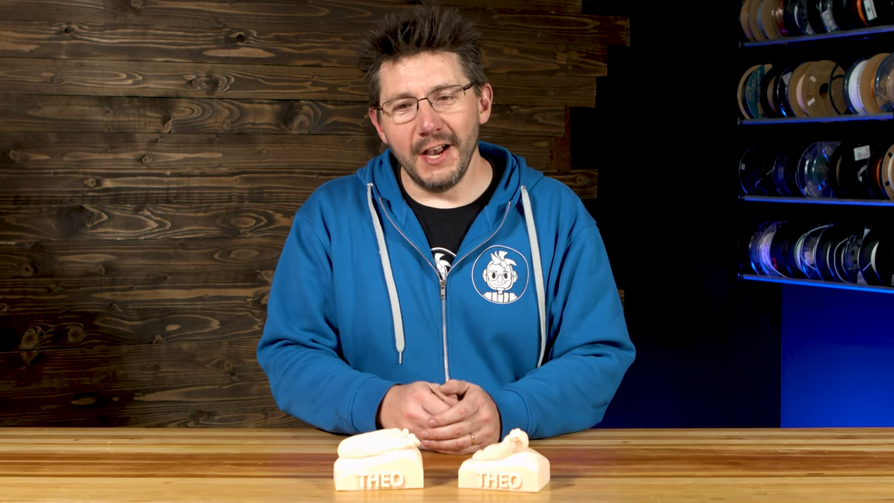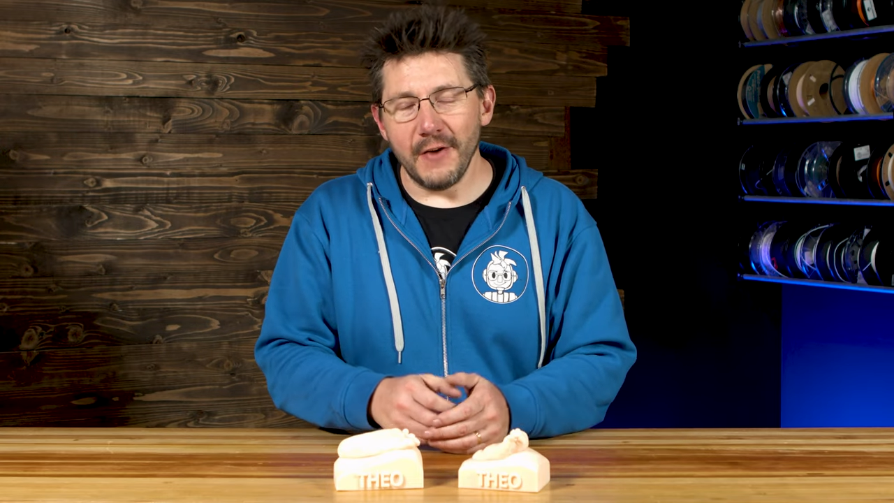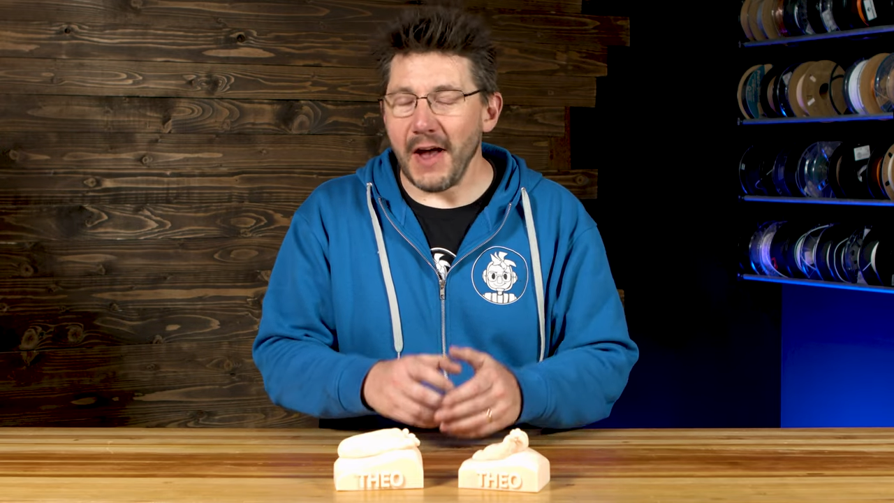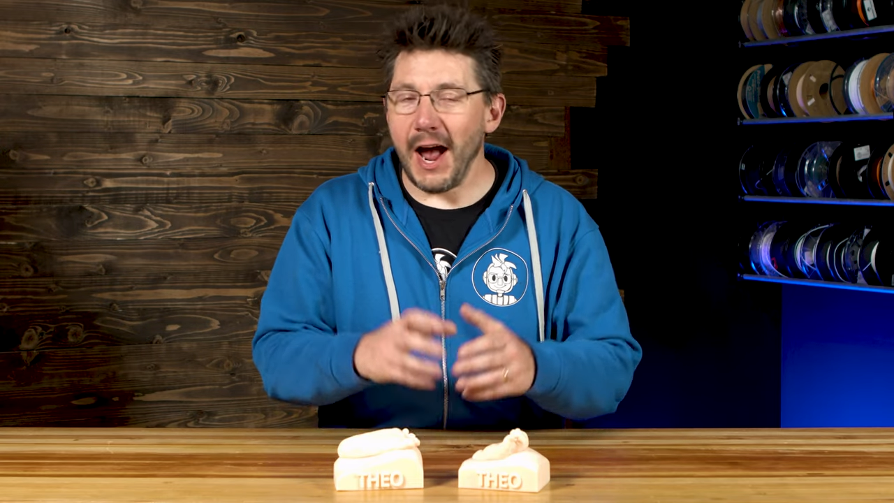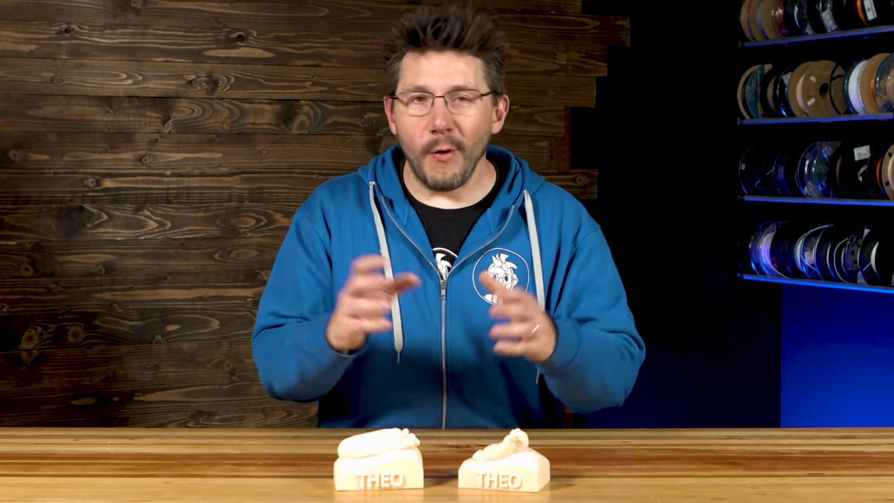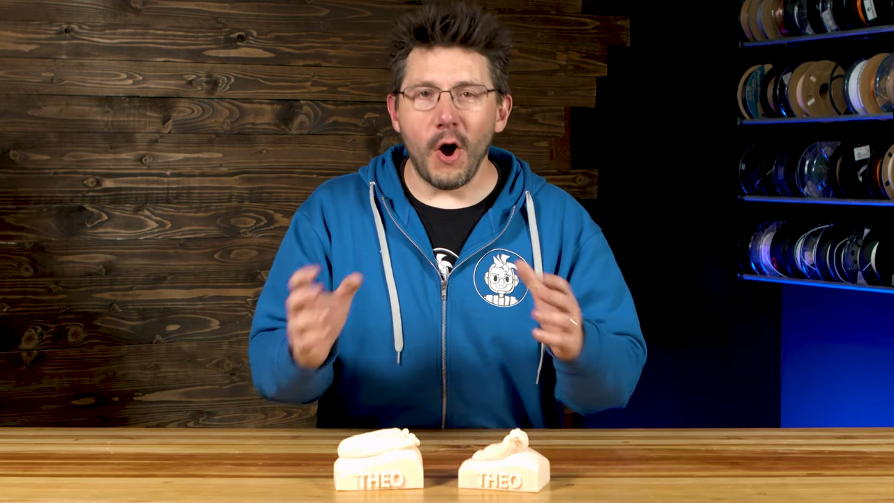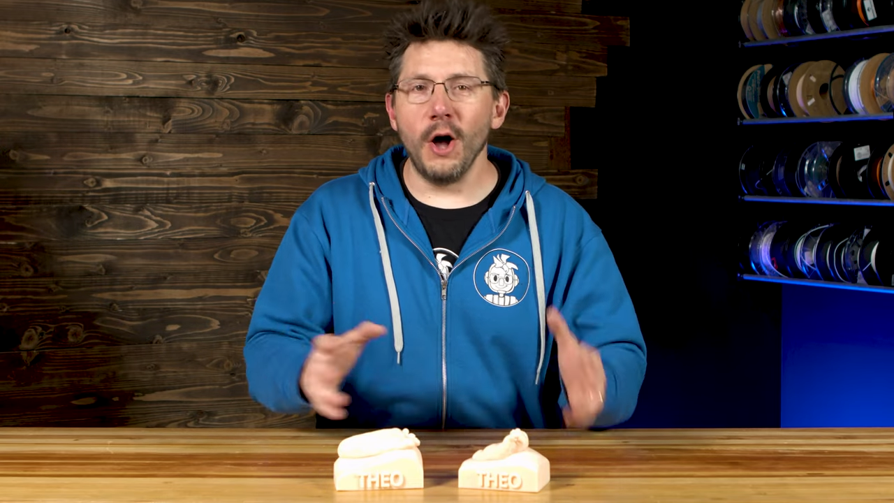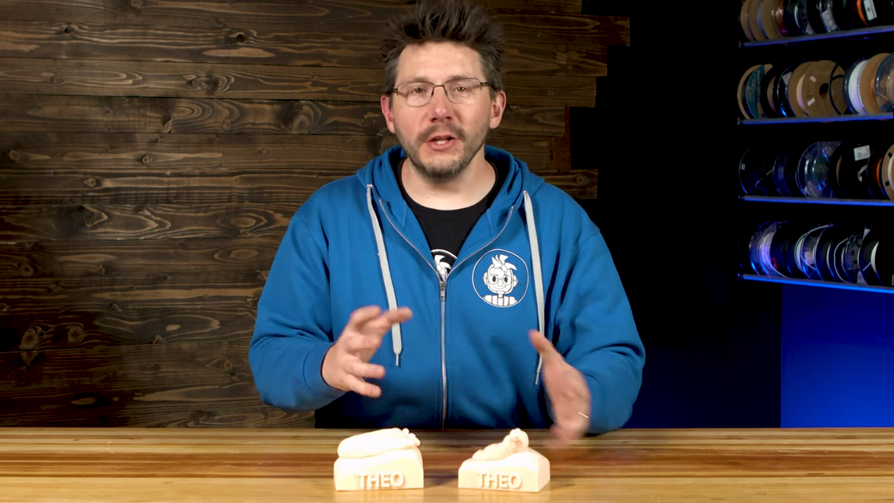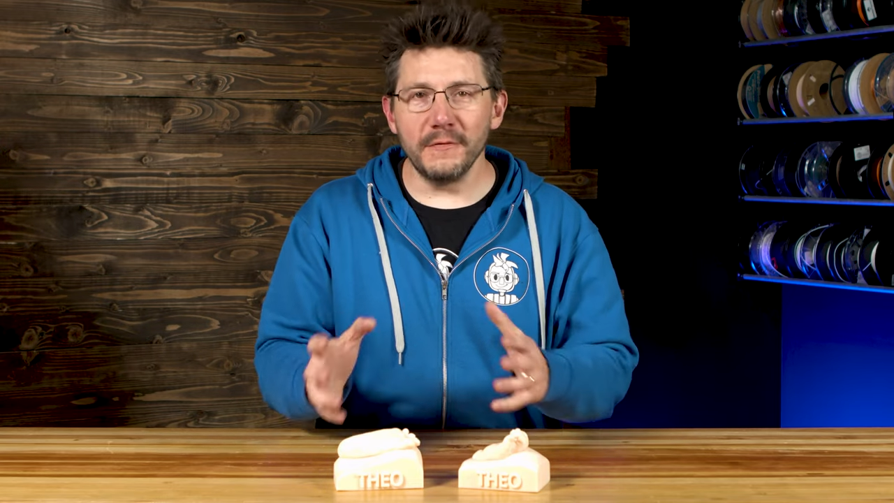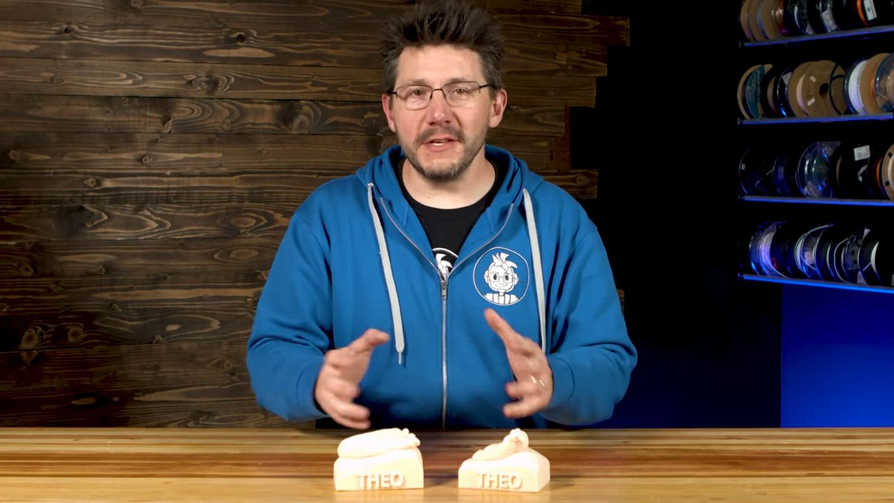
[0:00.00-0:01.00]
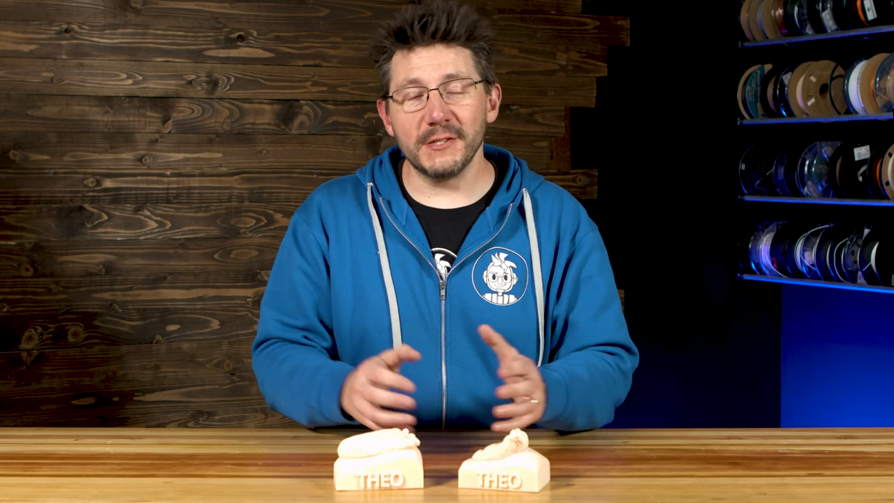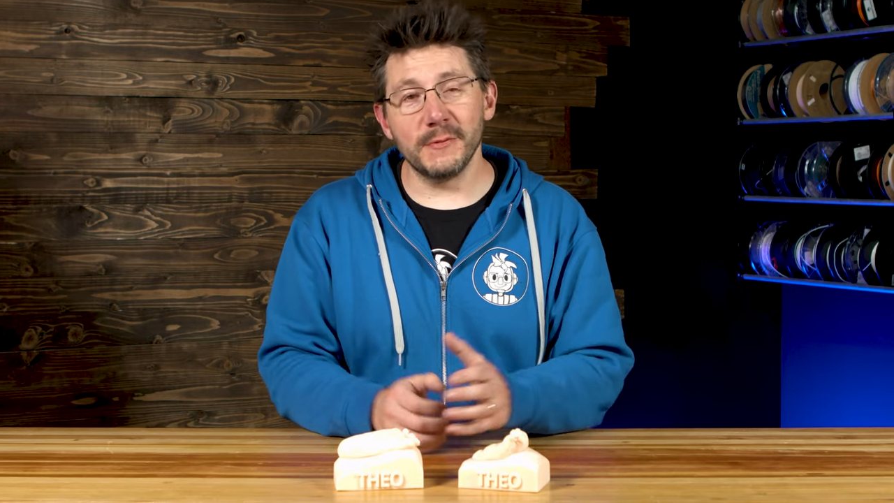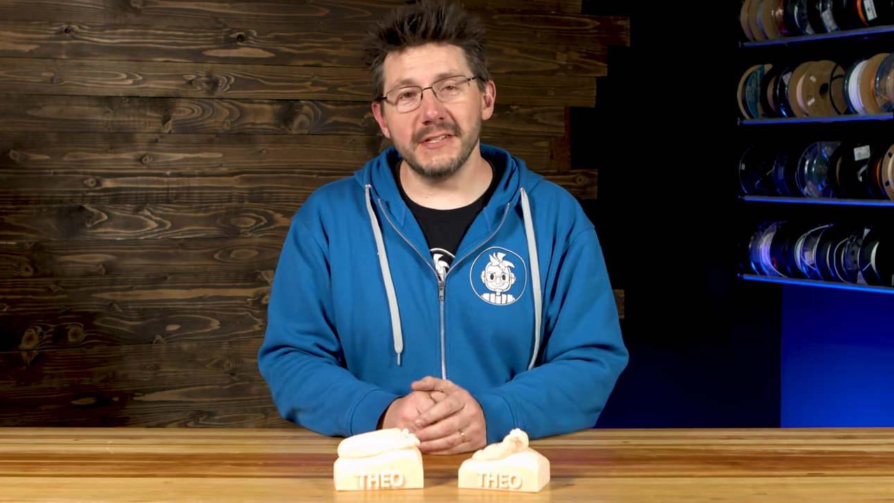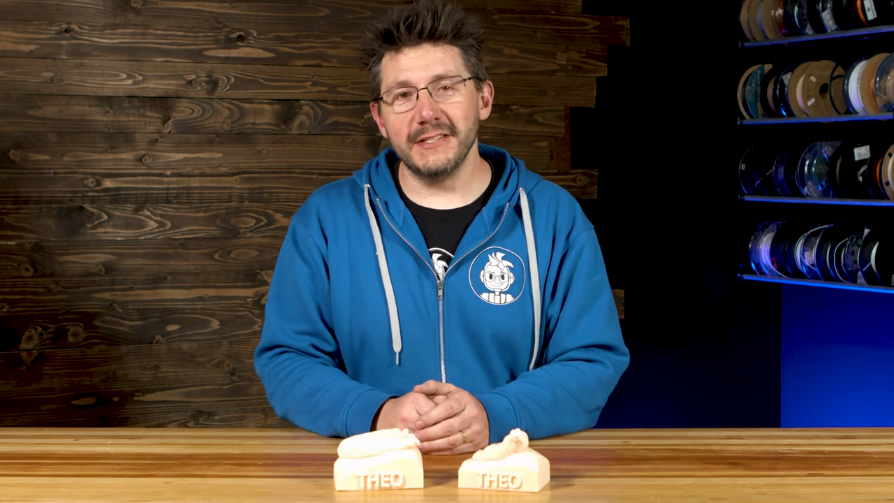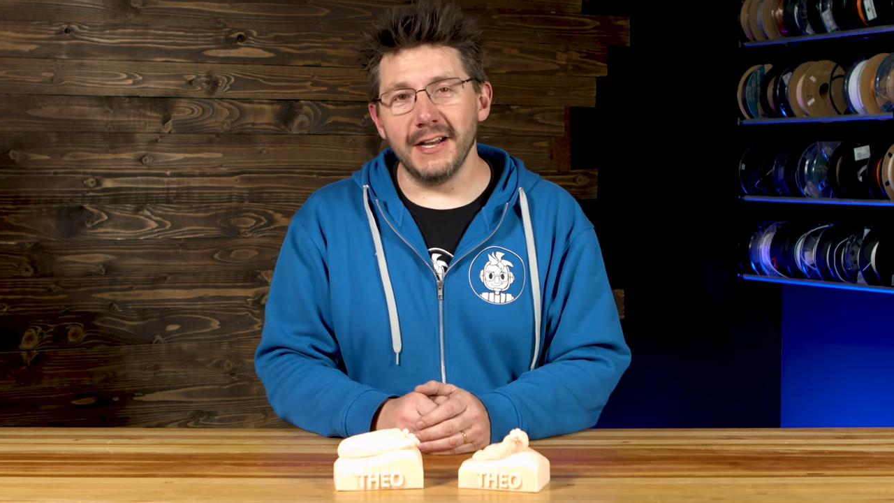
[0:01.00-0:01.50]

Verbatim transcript: of how all of this was